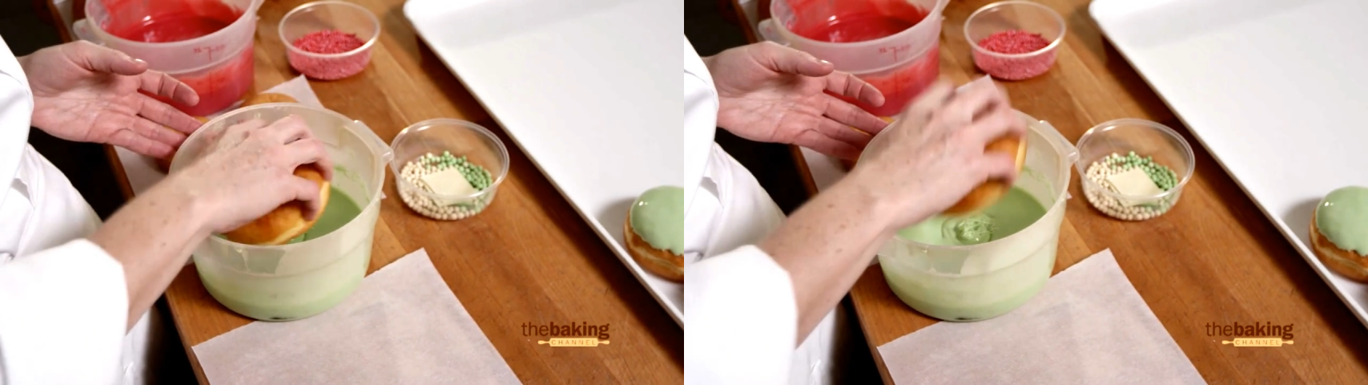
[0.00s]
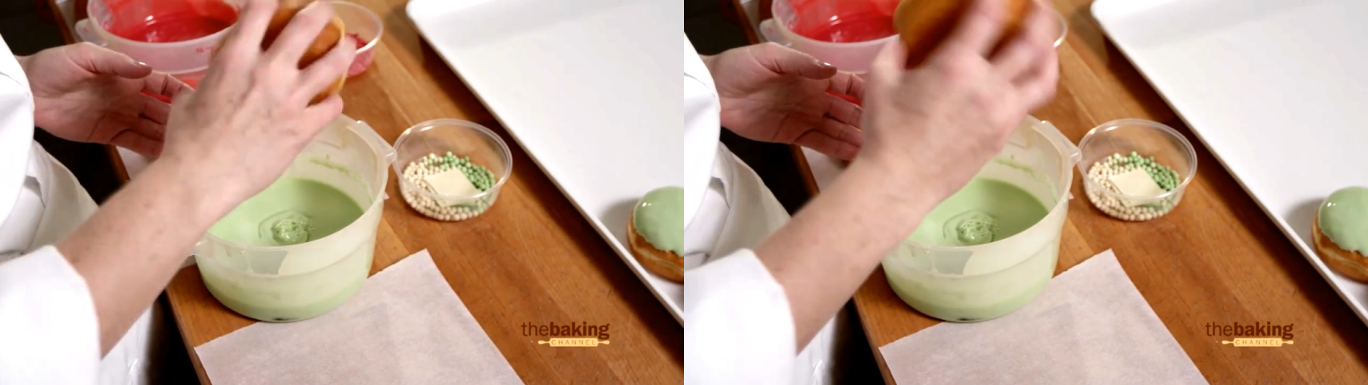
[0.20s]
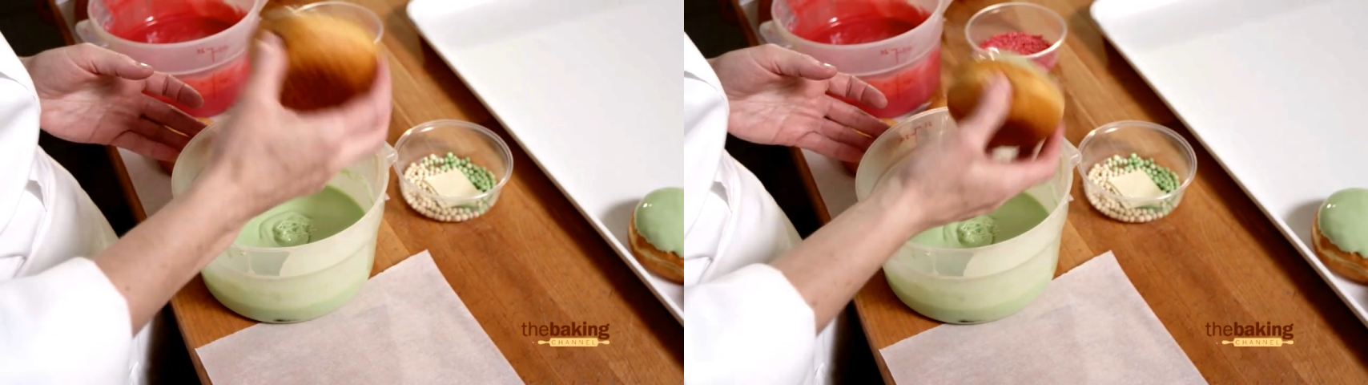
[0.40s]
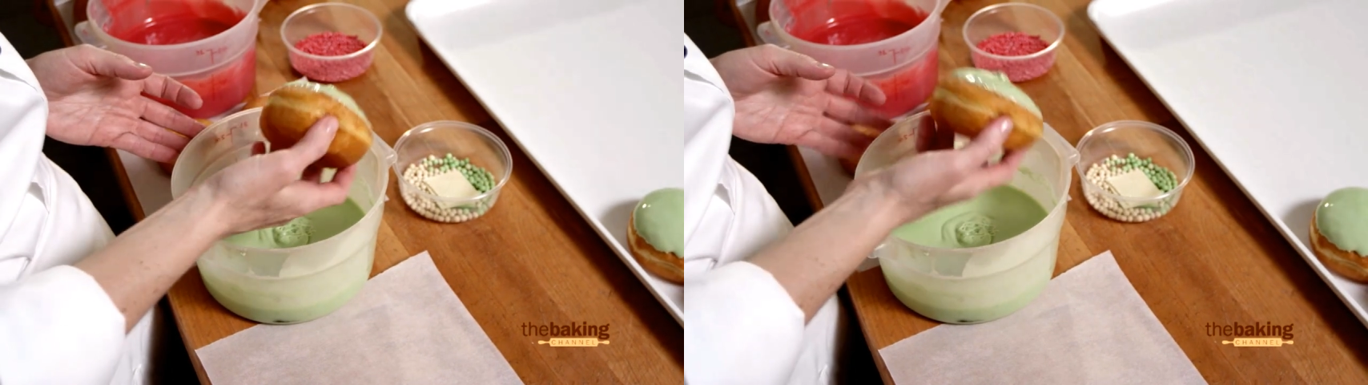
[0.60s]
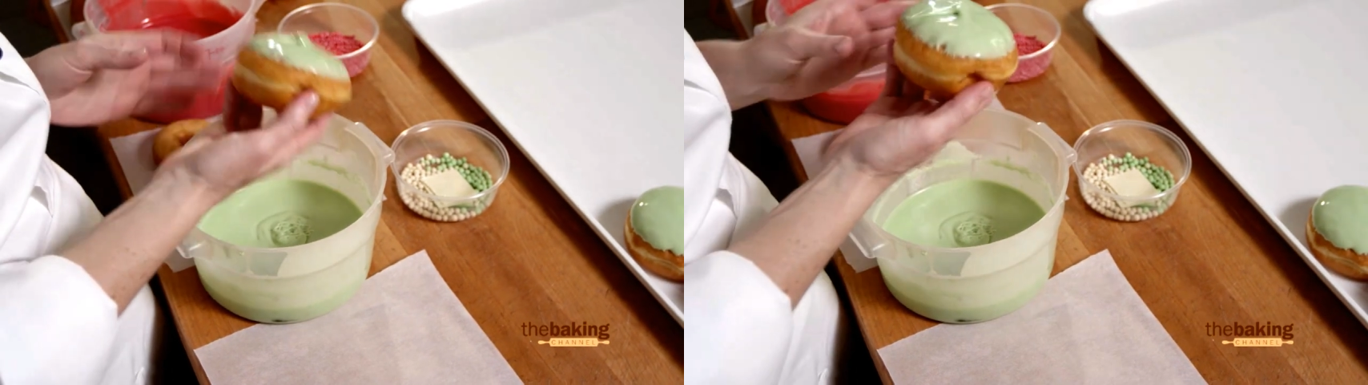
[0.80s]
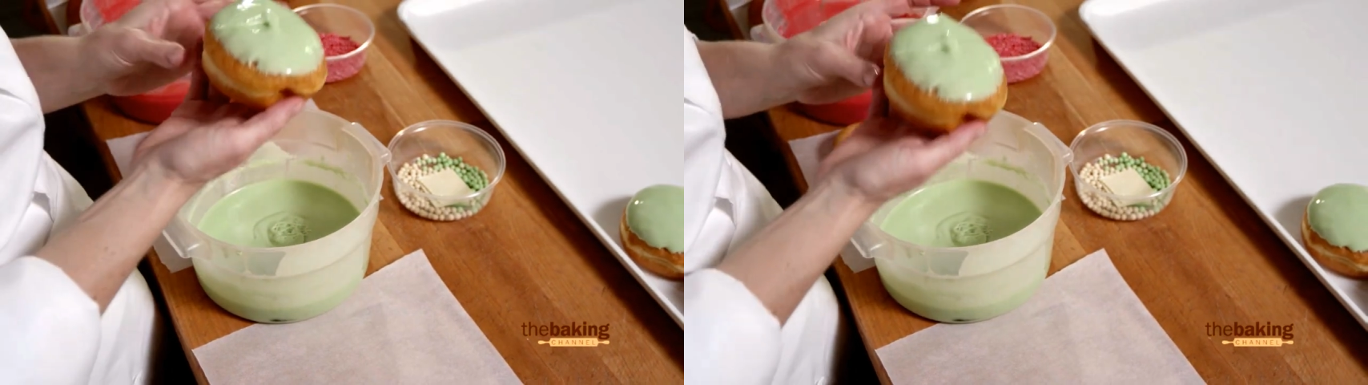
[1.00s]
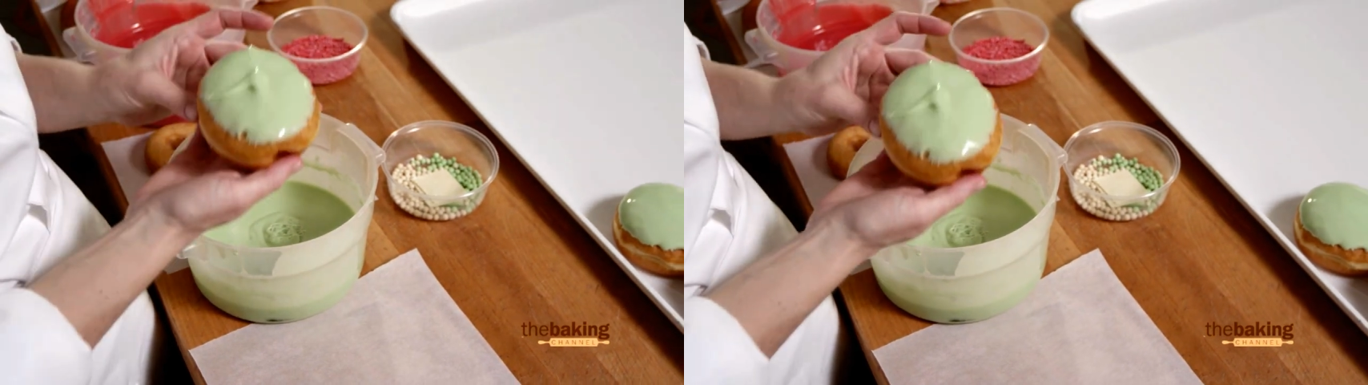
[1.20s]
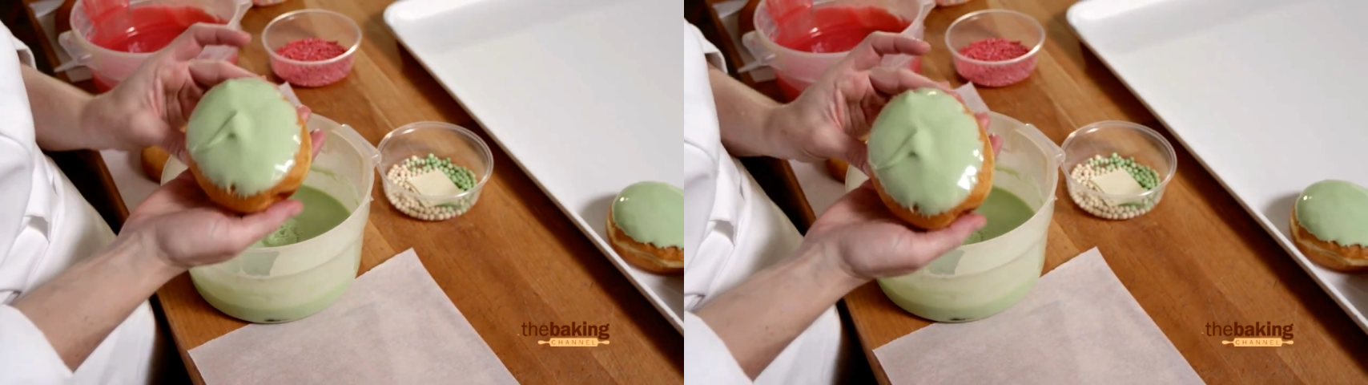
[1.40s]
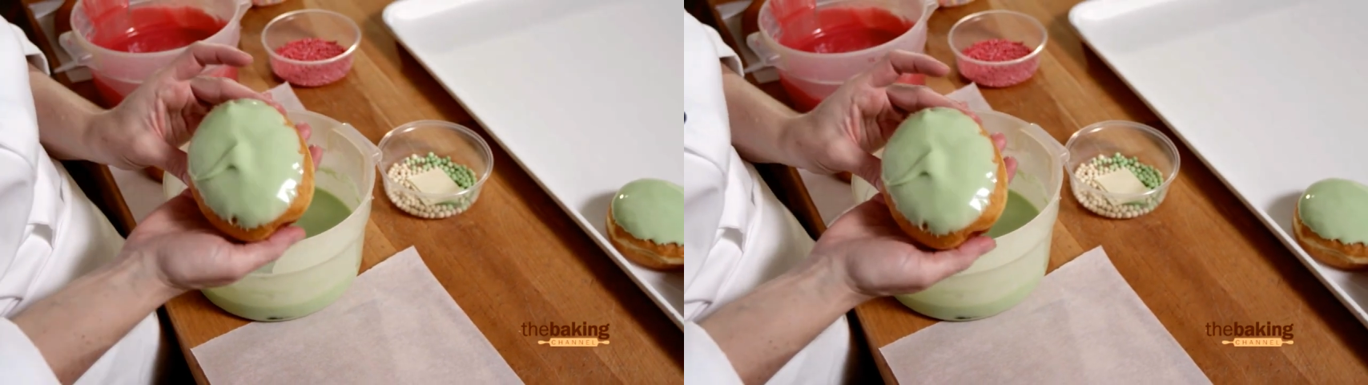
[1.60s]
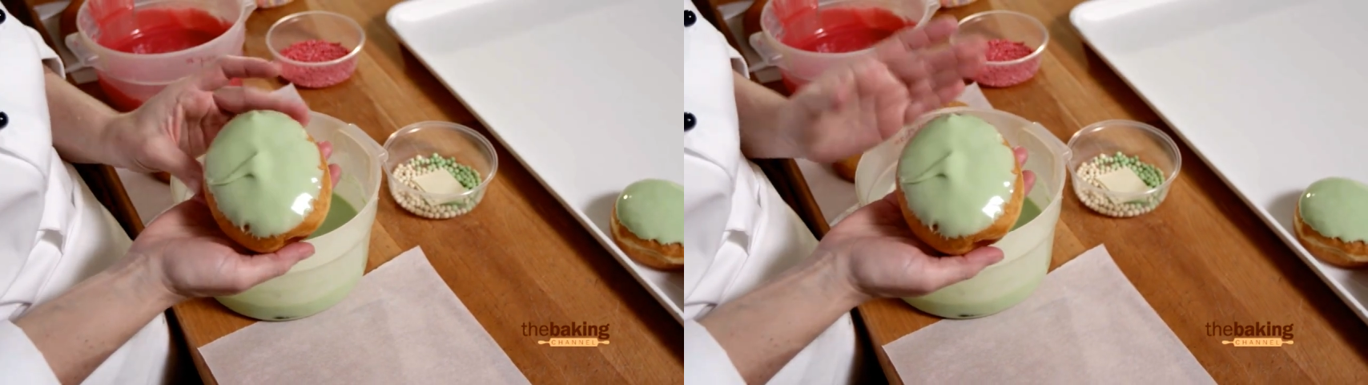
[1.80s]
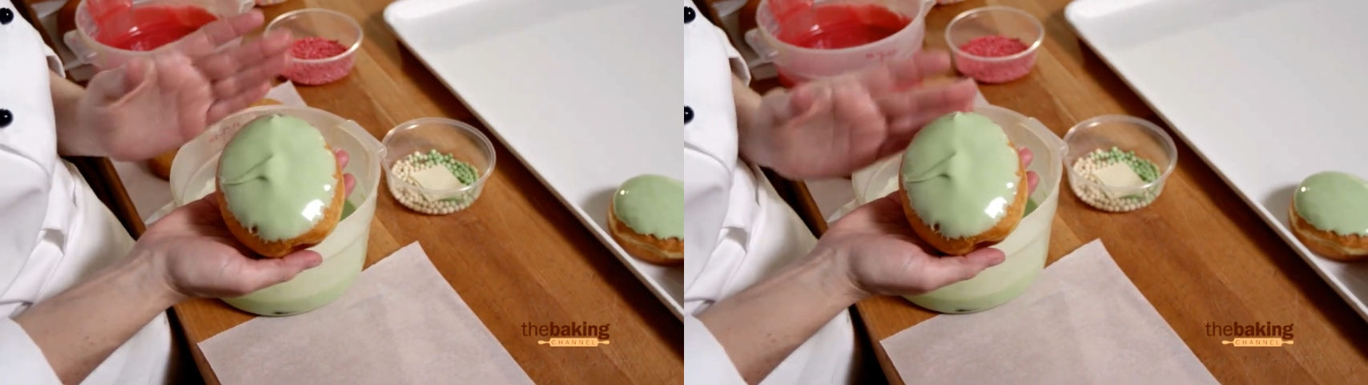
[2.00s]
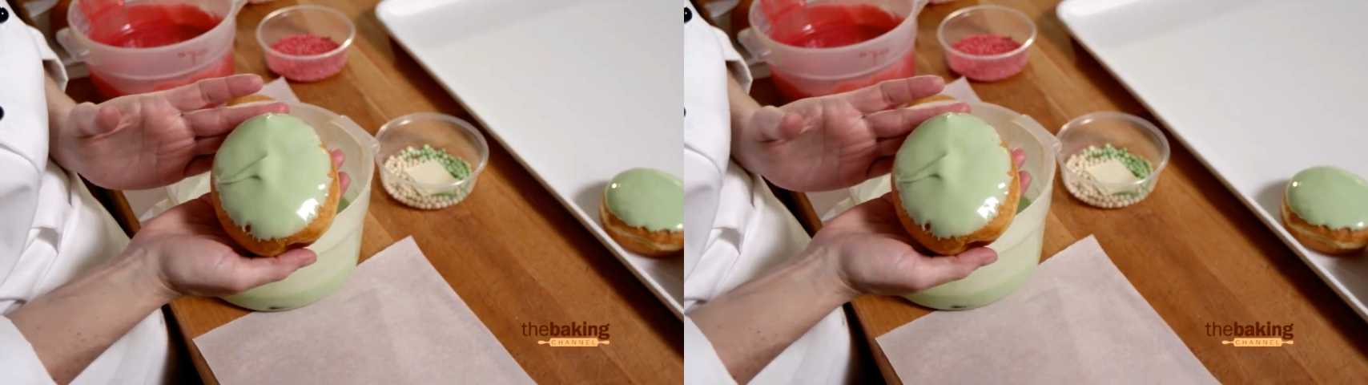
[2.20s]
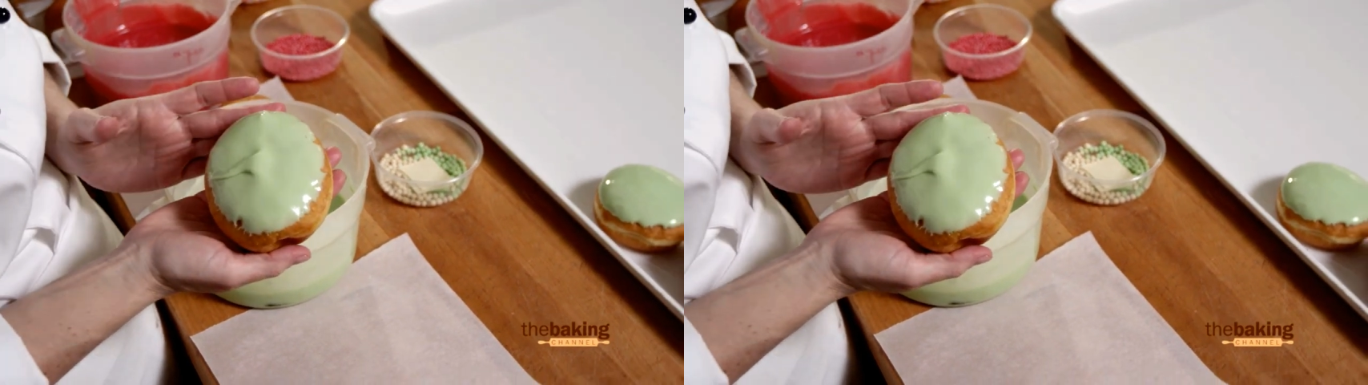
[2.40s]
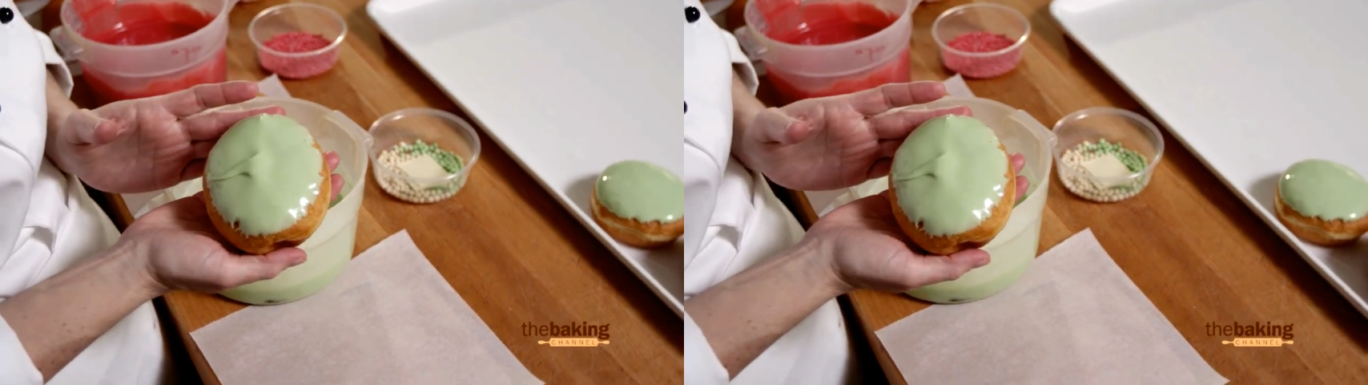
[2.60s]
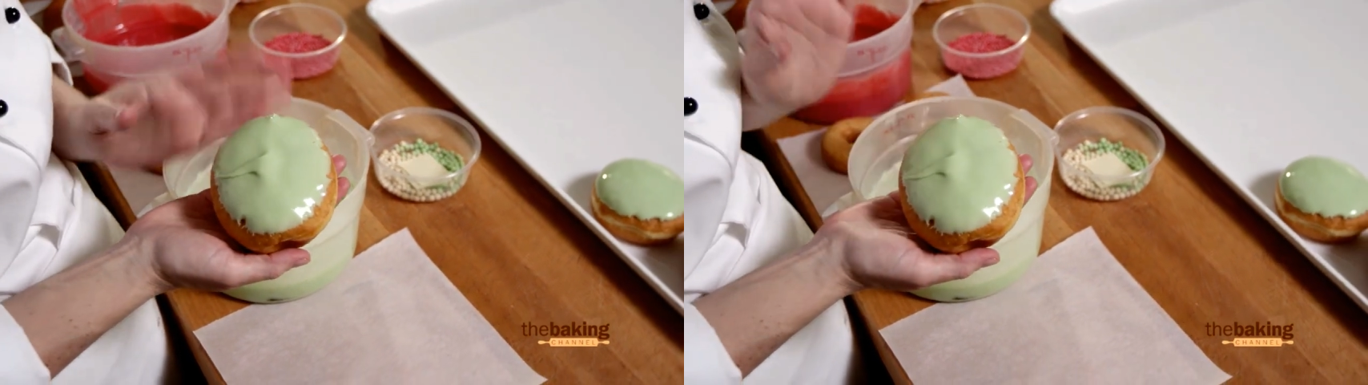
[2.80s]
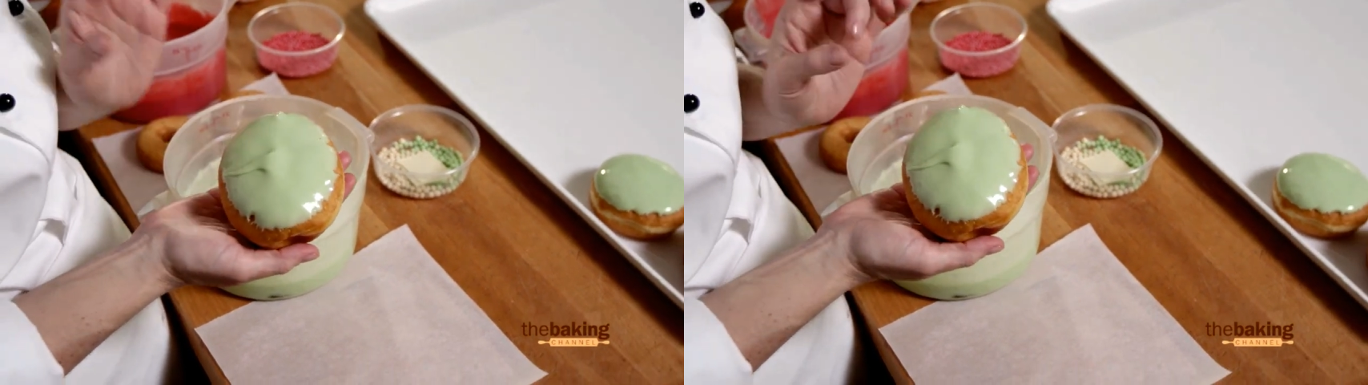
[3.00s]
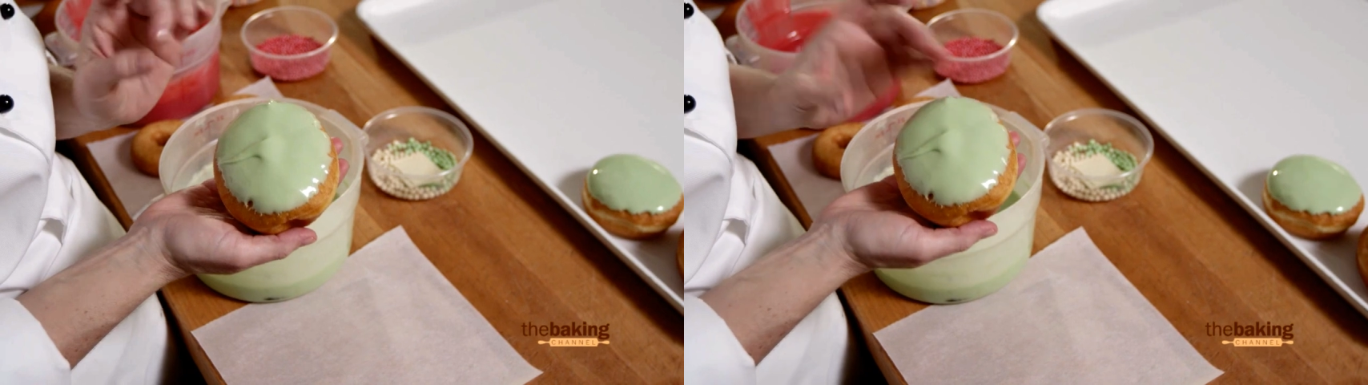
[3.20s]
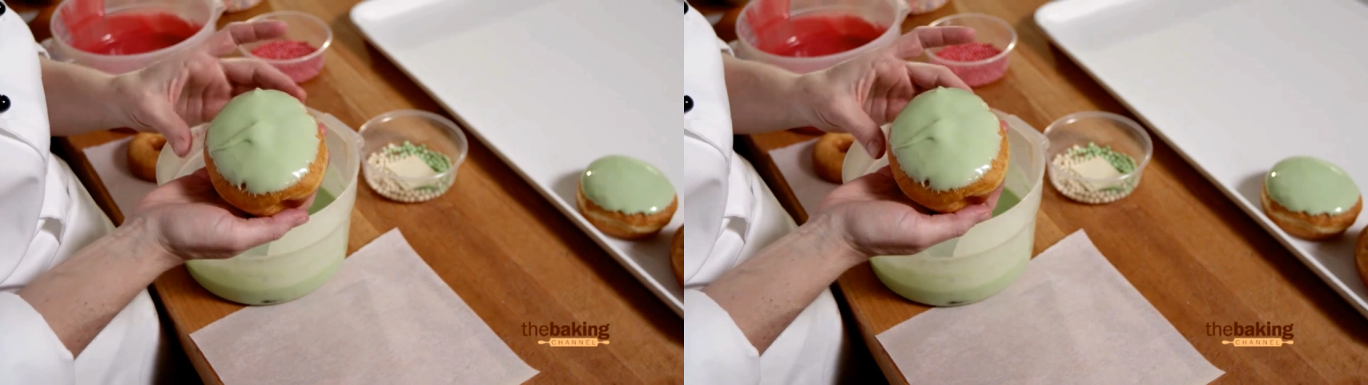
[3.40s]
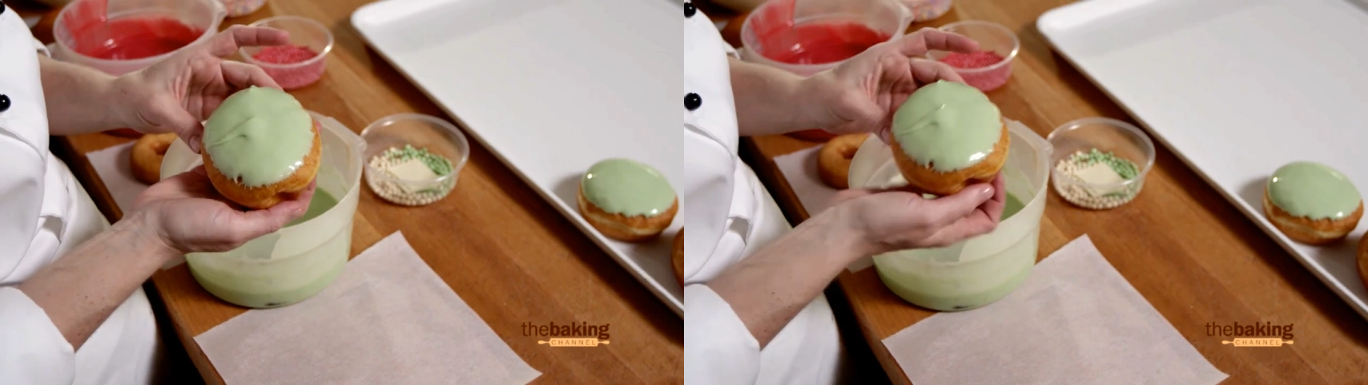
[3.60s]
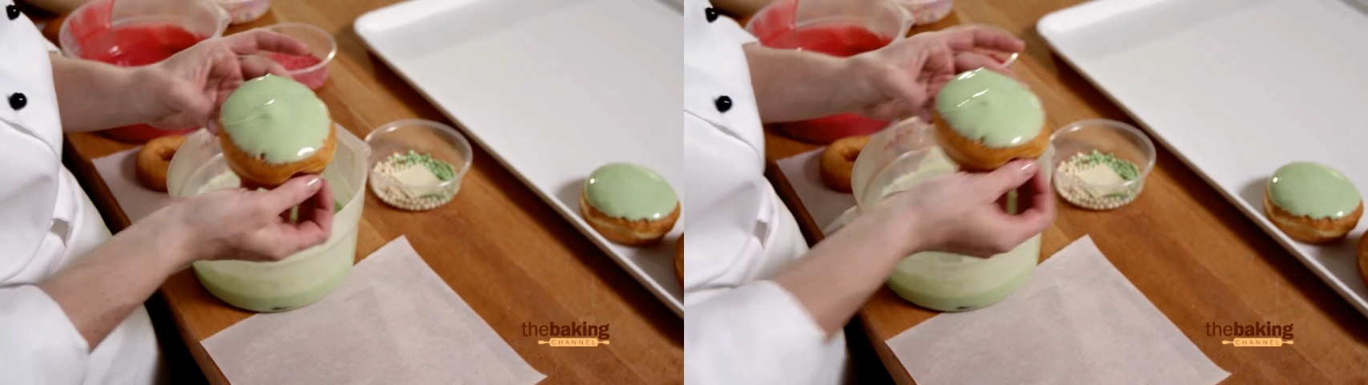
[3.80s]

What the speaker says: [unreadable: no face in view]